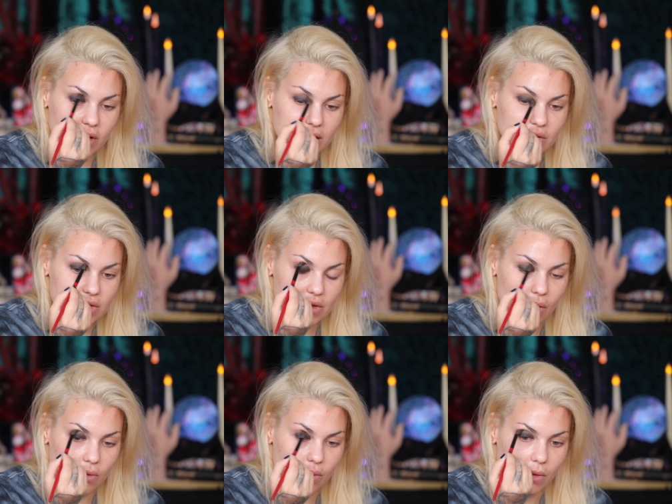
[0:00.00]
York is just
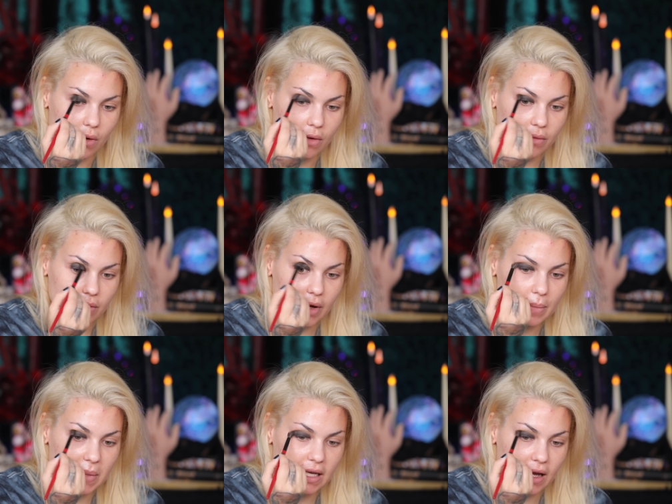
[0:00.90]
so cool. I
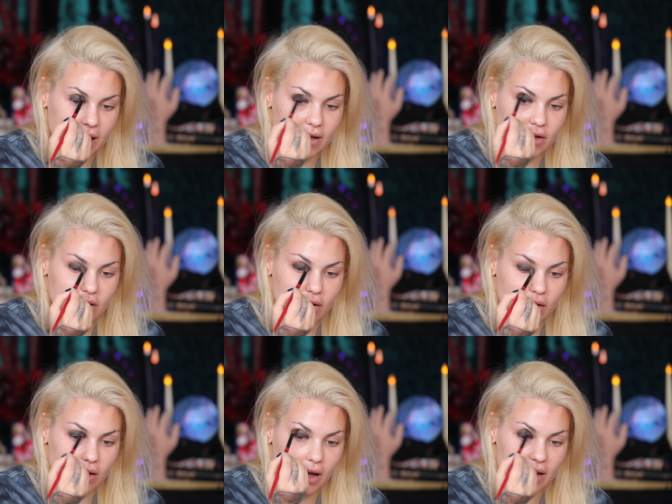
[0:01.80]
mean, I
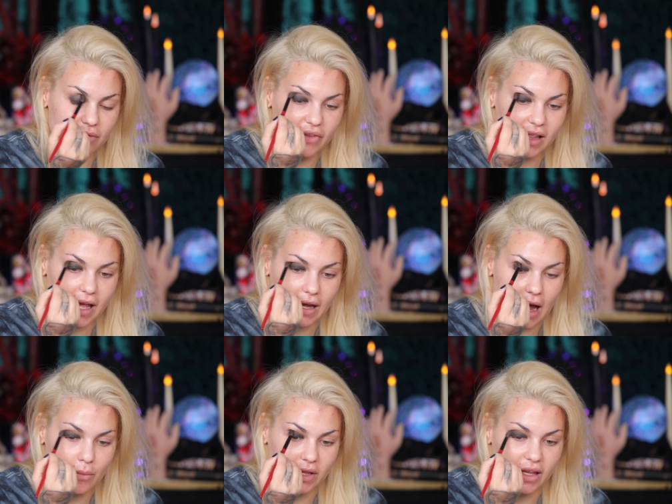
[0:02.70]
I feel like
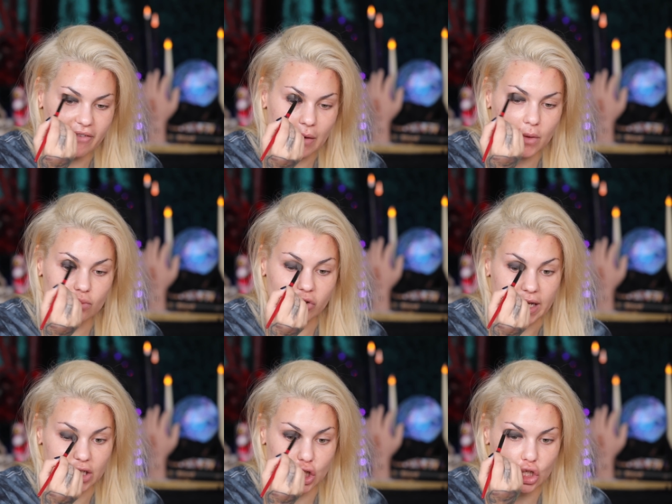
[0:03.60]
I would if I were
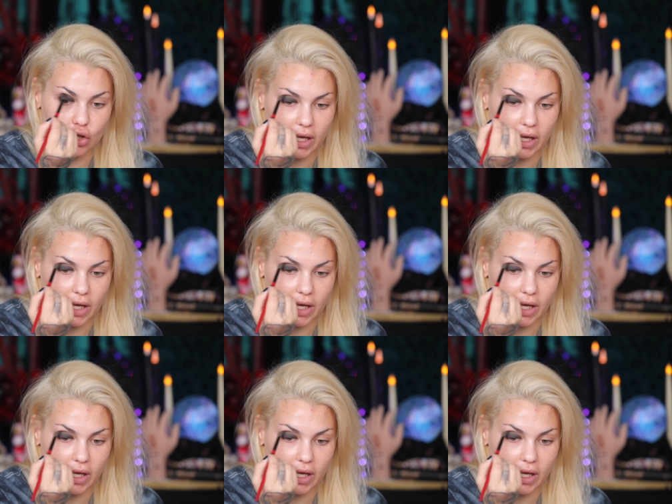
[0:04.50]
rich,